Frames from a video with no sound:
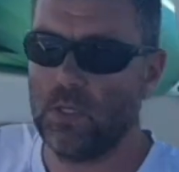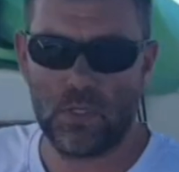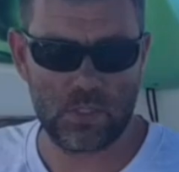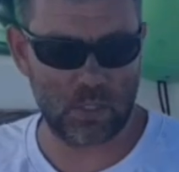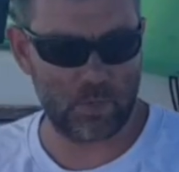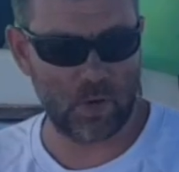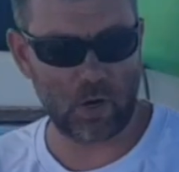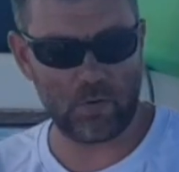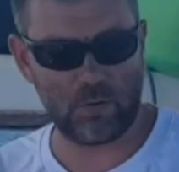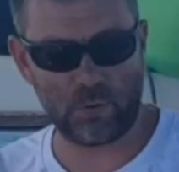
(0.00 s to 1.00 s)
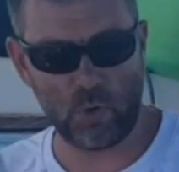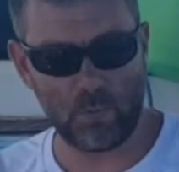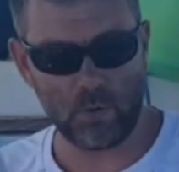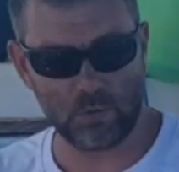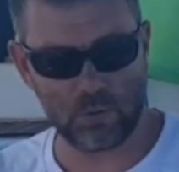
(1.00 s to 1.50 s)
is going to be our
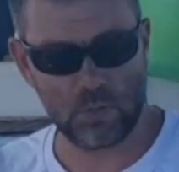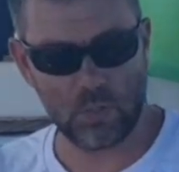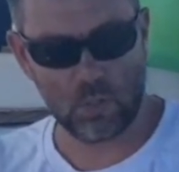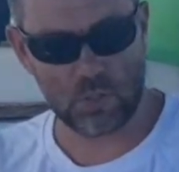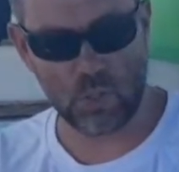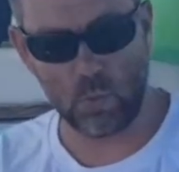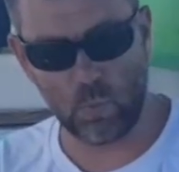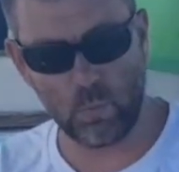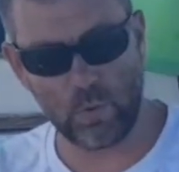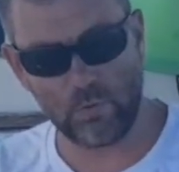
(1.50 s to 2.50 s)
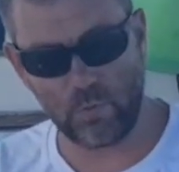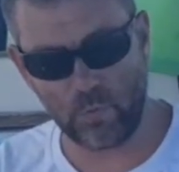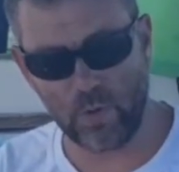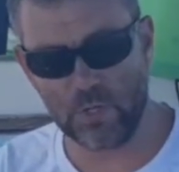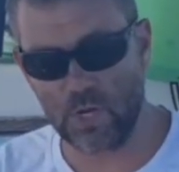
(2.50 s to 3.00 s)
throwables. So if
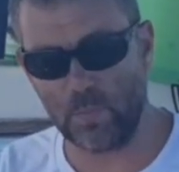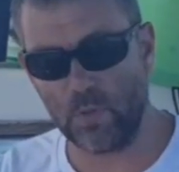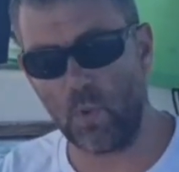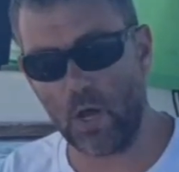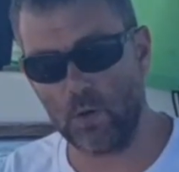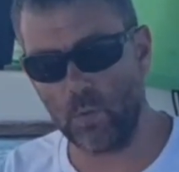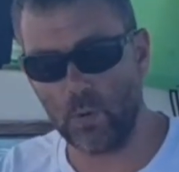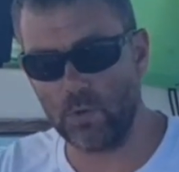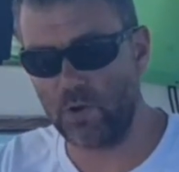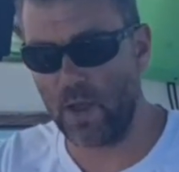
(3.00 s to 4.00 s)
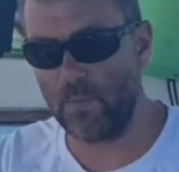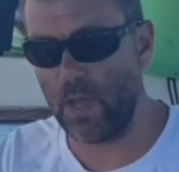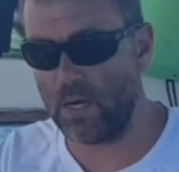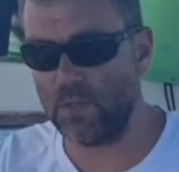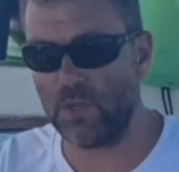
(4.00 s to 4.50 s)
we're to jump in the water, we would grab
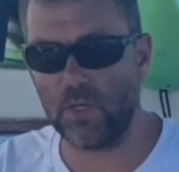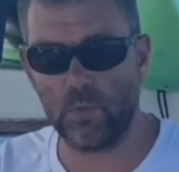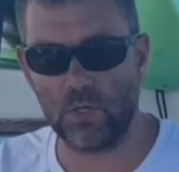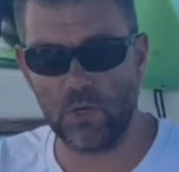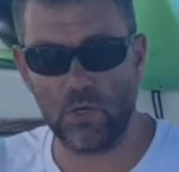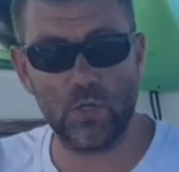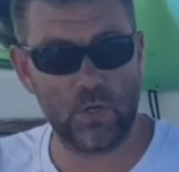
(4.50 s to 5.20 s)
anything that we could that